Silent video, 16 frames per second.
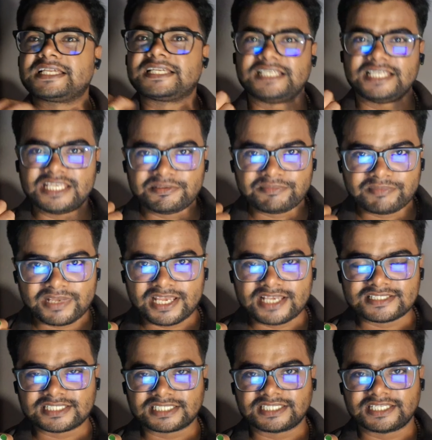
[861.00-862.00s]
claim
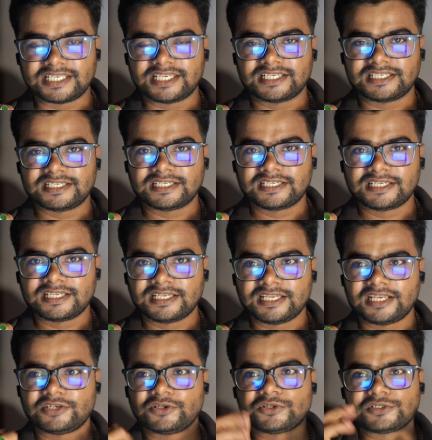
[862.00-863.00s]
as a king,
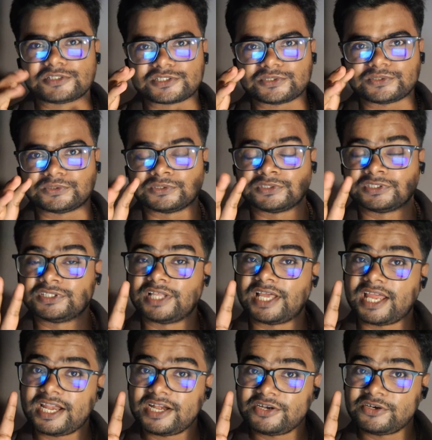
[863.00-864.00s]
and also the
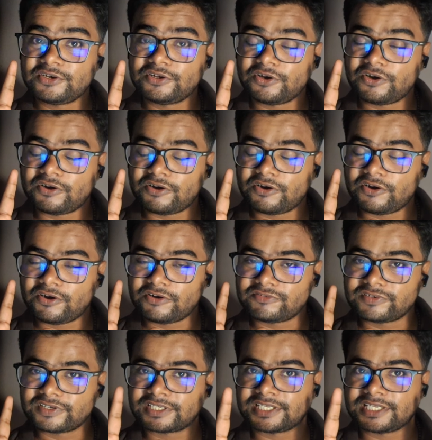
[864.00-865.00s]
hand
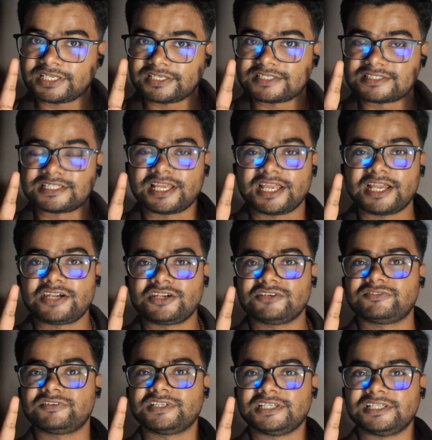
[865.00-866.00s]
of a king is the hand
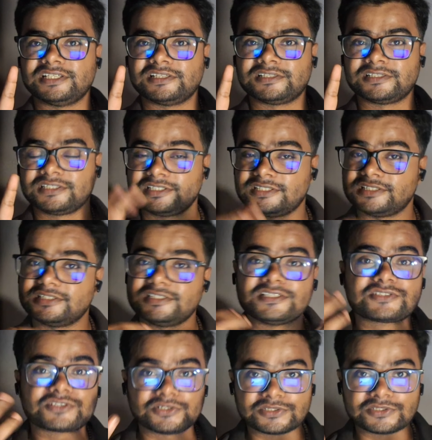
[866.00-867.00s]
of a healer.
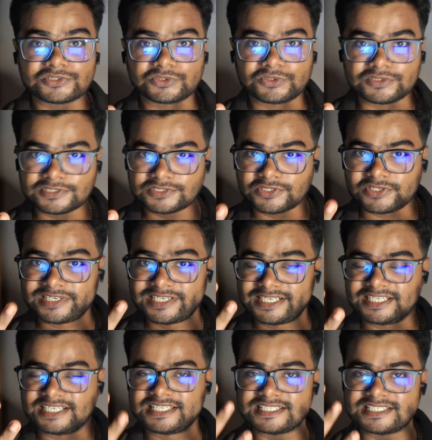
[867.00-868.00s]
This also
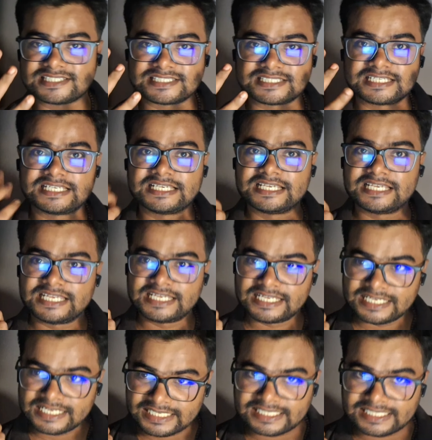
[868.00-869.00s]
consolidated his
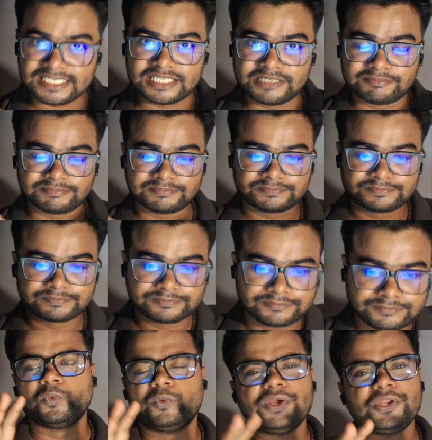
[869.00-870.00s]
claim.
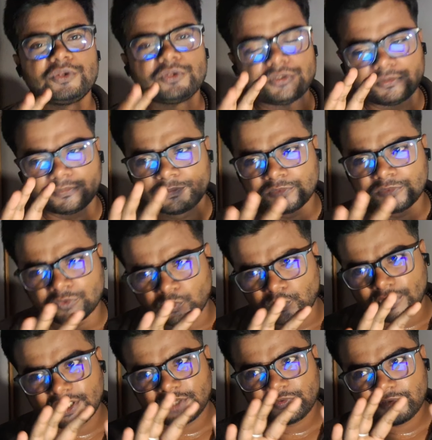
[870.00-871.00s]
When
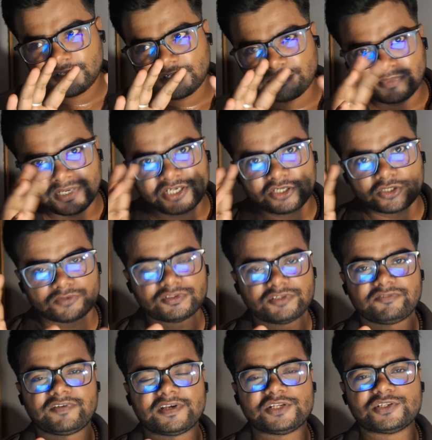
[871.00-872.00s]
whatever remained of
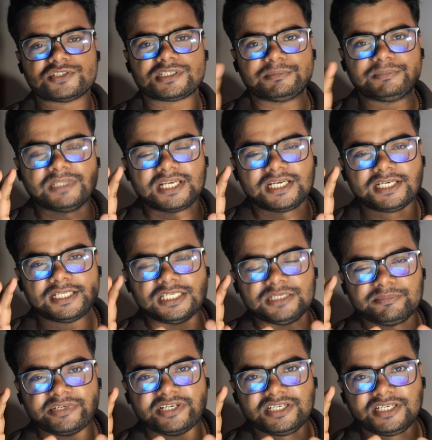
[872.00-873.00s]
the fellowship, they are
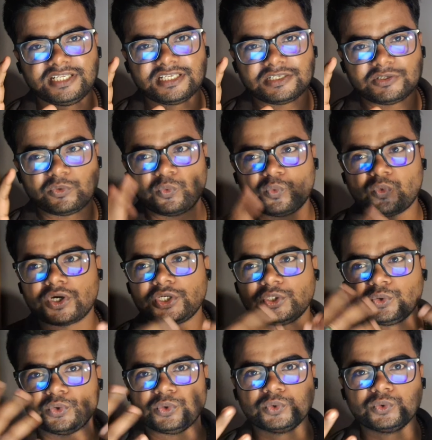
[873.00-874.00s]
deliberating what
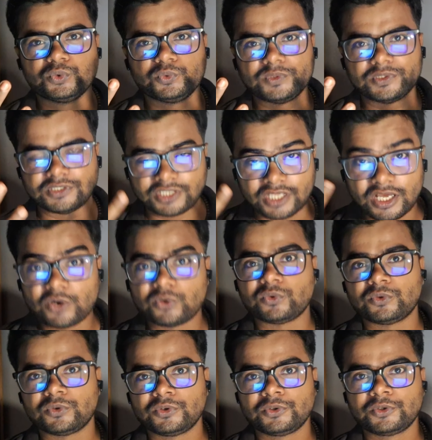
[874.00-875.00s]
to do now,